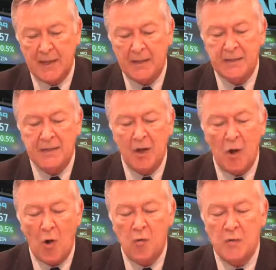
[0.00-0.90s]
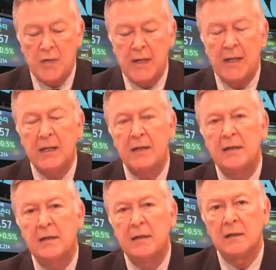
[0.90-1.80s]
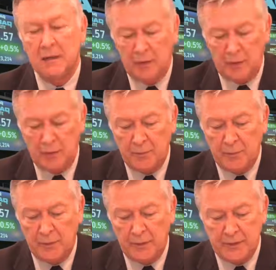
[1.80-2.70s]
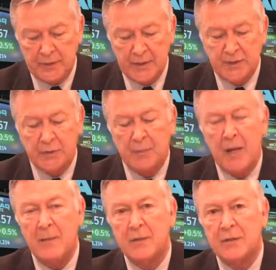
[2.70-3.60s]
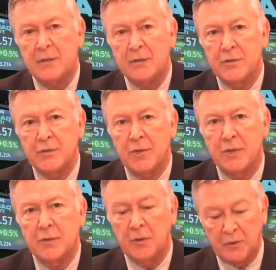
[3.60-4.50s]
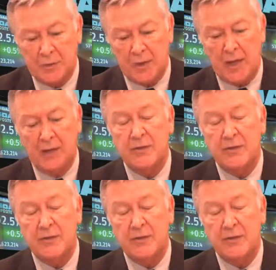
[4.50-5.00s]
It's the only global digital payment solution in the world today,